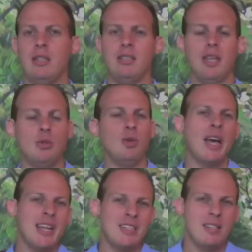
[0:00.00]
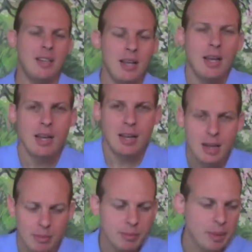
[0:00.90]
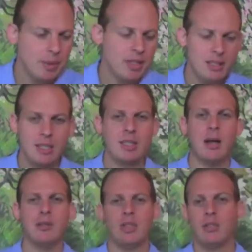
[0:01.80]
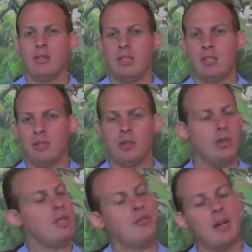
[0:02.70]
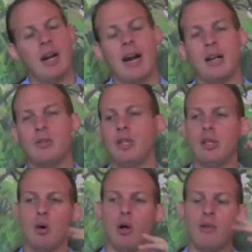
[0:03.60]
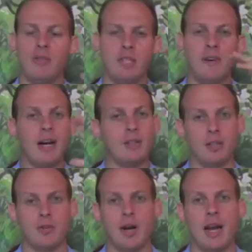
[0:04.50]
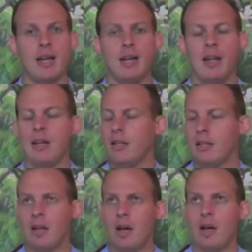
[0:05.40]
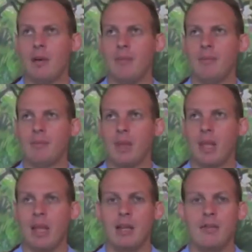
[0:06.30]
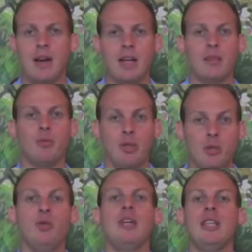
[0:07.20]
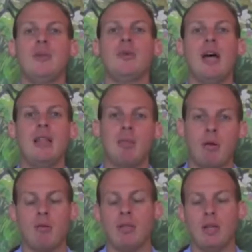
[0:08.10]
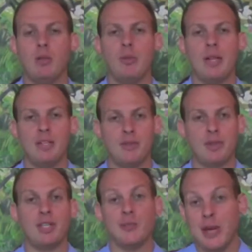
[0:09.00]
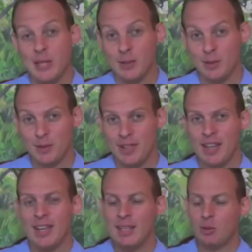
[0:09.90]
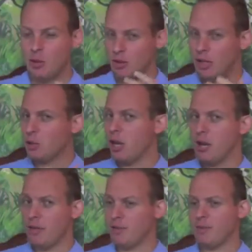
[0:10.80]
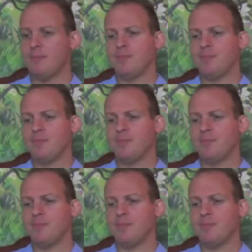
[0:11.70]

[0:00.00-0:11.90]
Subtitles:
It's not too catchy. Maybe it sounds a little cheesy. So it's very hard to get all of these factors right. And in fact, when you do get them right, probably that domain is very expensive. So there are trade-offs.